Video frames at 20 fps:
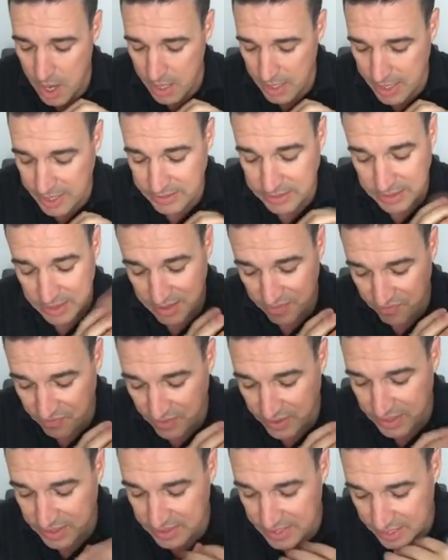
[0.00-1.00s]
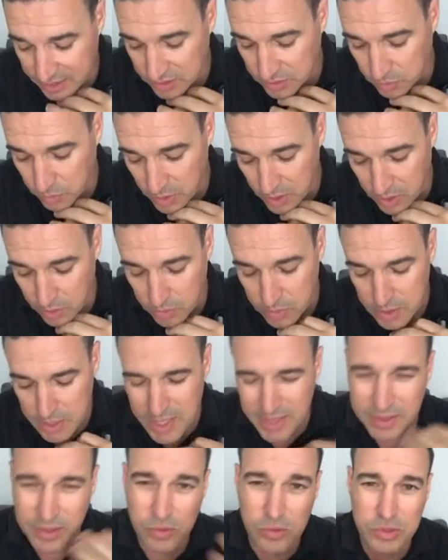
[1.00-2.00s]
Okay, so they're funding that as well.
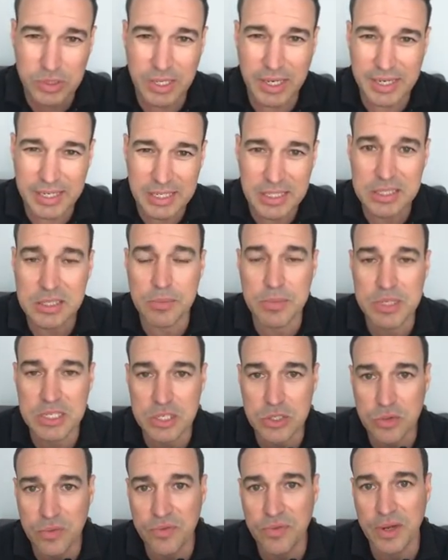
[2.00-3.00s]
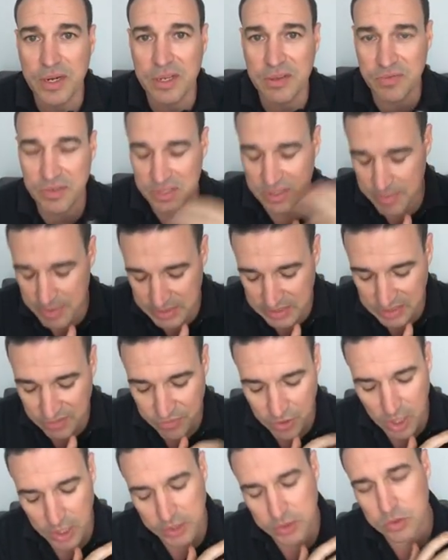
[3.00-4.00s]
They're also aiming some additional funding for domestic
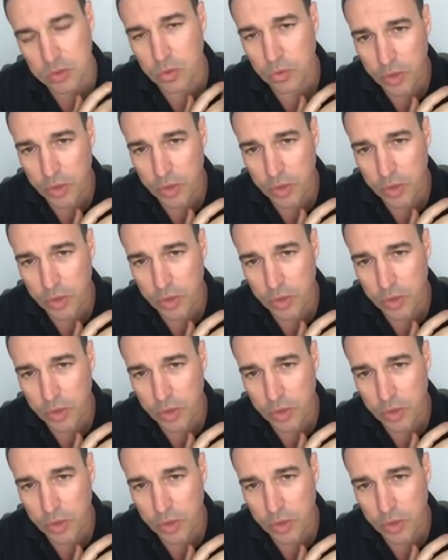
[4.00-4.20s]
violence,